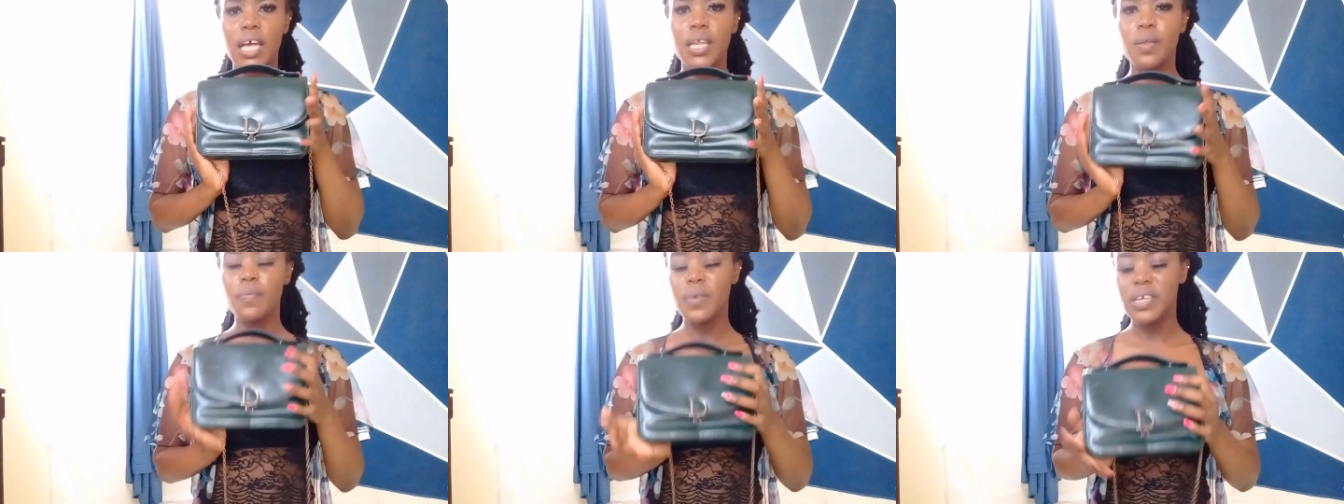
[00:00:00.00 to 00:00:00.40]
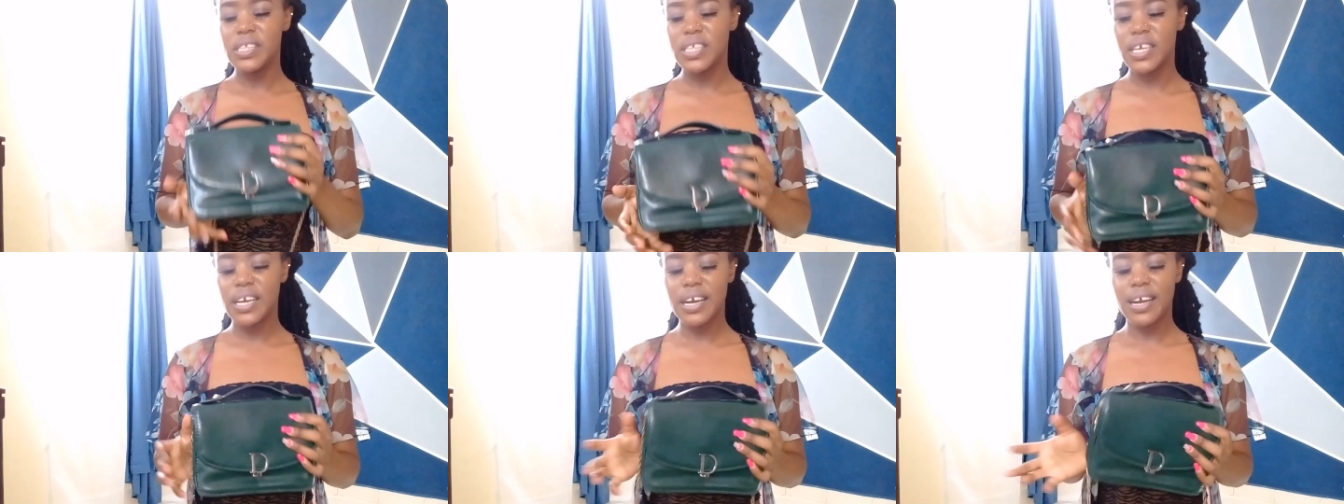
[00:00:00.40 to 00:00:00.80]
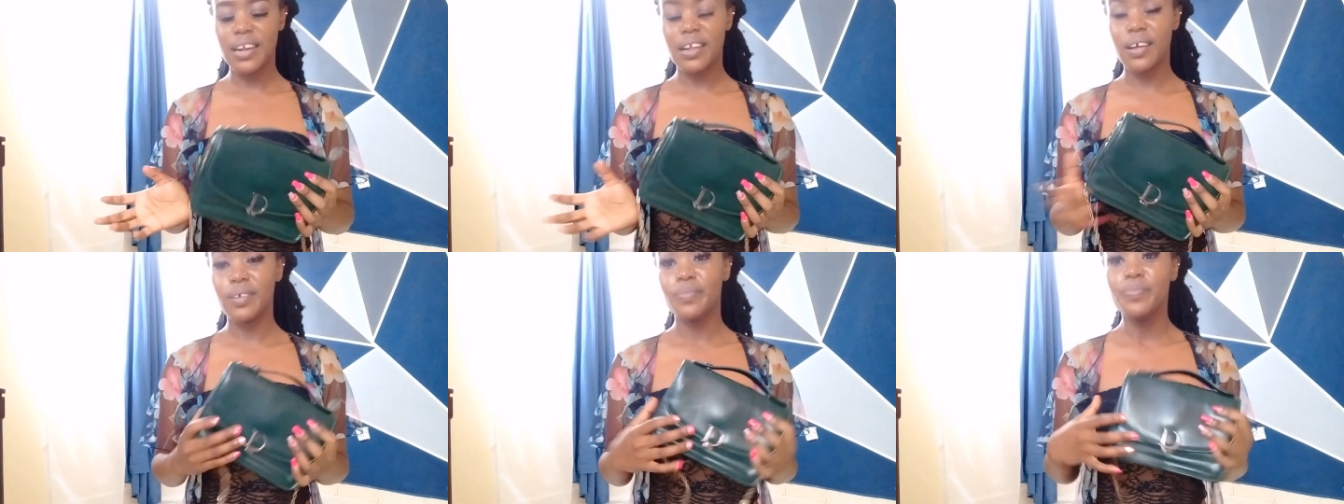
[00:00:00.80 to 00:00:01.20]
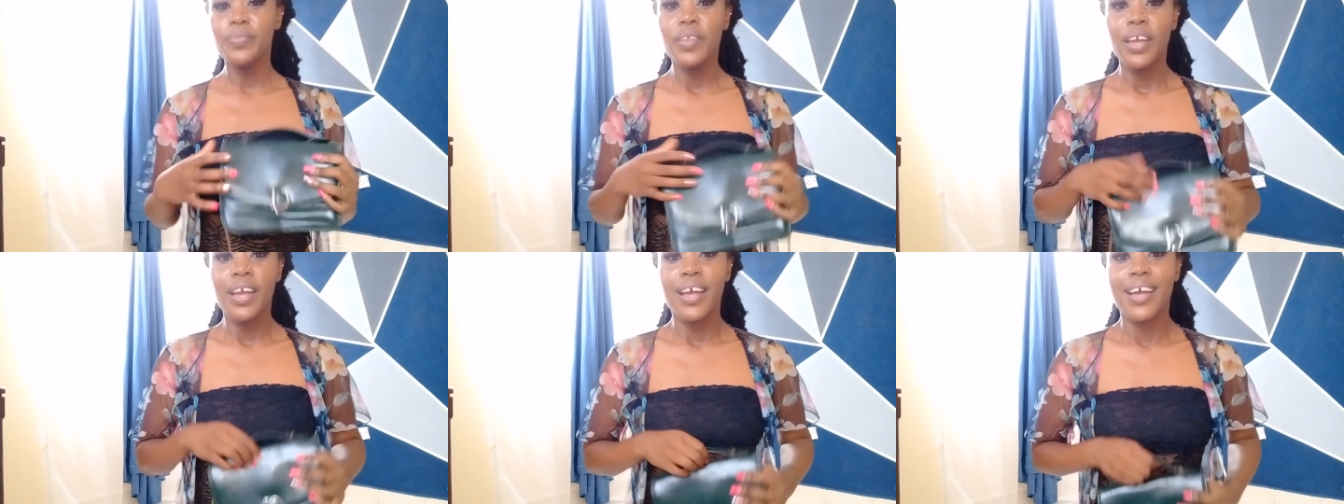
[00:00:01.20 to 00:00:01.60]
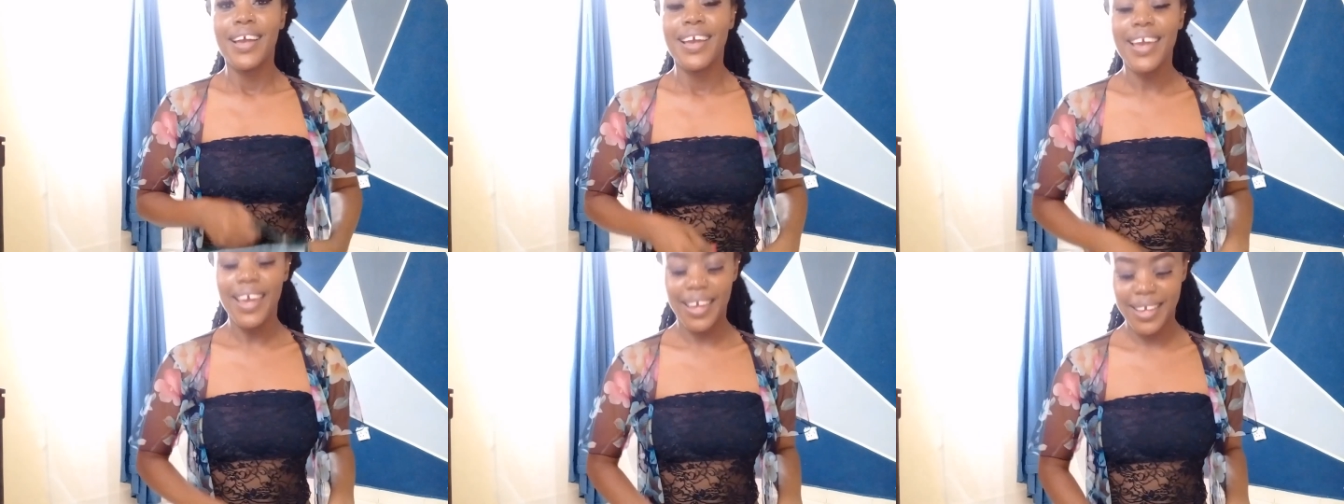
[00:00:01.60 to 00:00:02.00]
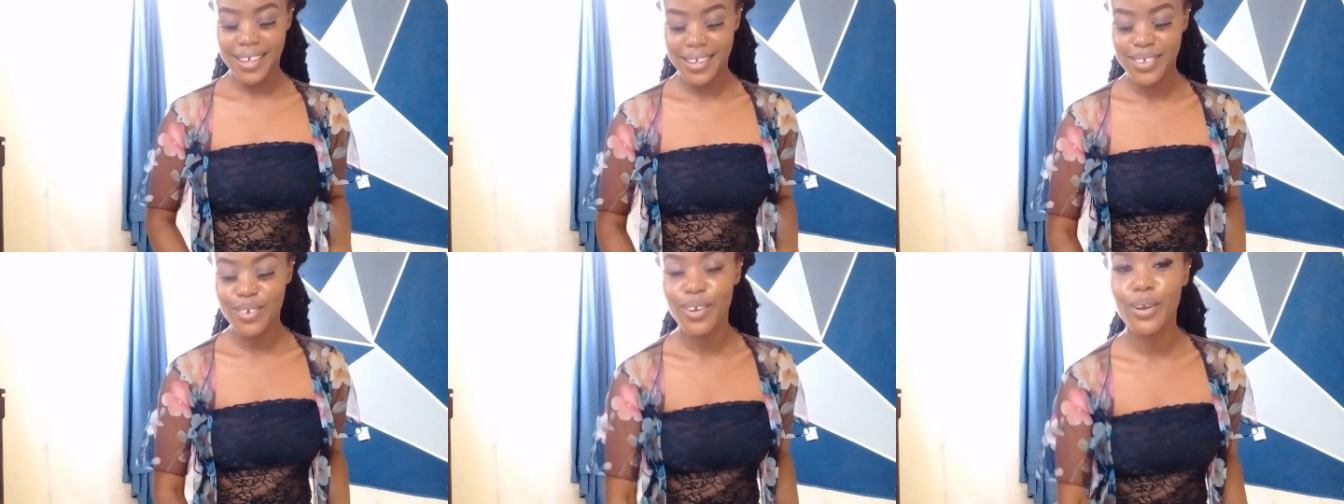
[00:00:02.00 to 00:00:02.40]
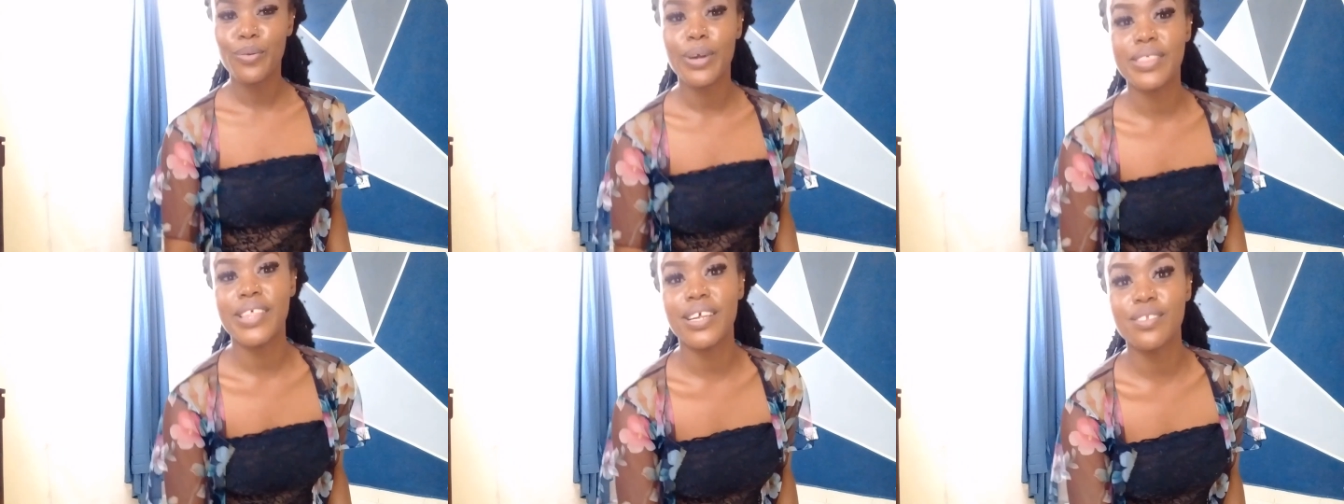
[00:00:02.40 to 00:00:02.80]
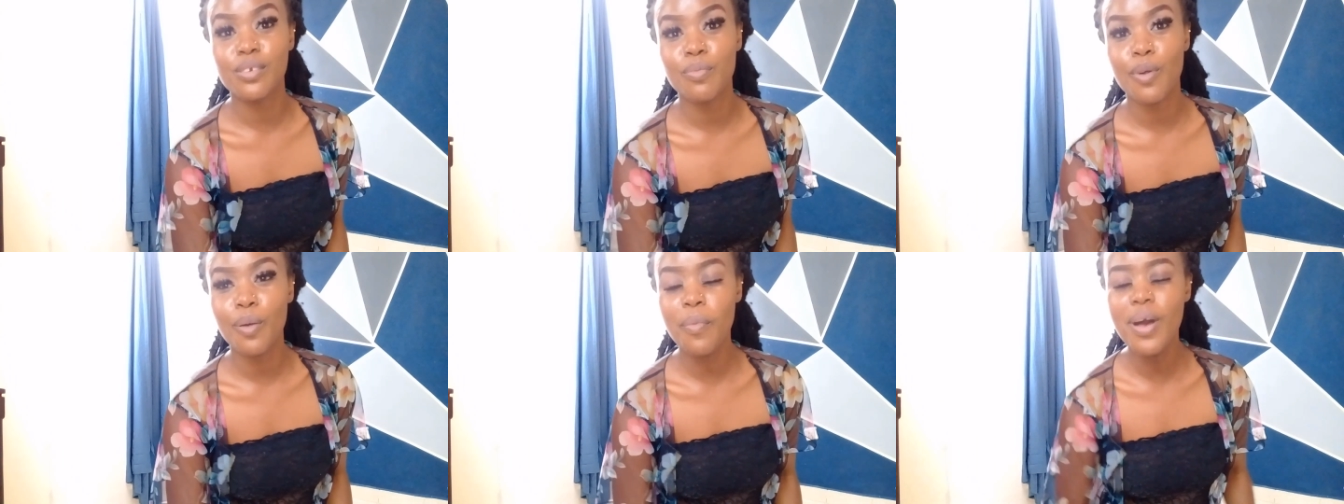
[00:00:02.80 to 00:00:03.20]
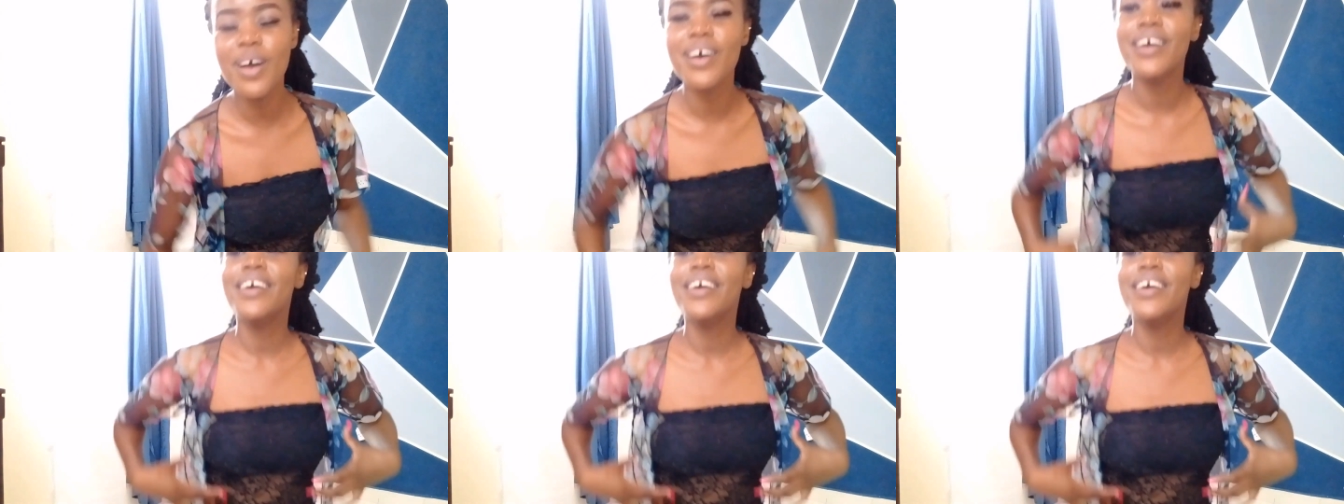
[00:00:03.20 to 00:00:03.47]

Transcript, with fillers: an amazing color. Eh, really, what 30 bob?